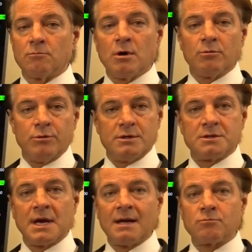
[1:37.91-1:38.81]
Well, we
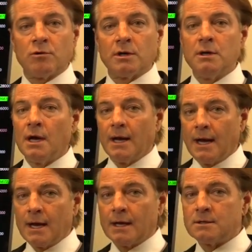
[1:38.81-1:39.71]
just had one,
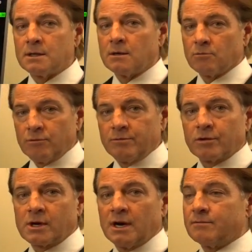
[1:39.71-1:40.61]
and we've
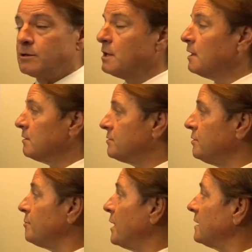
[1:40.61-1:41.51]
recovered
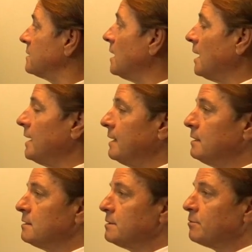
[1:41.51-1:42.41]
to about the high
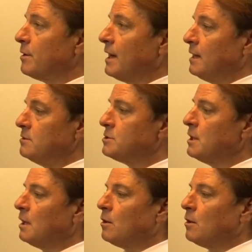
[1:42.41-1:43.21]
end of the range.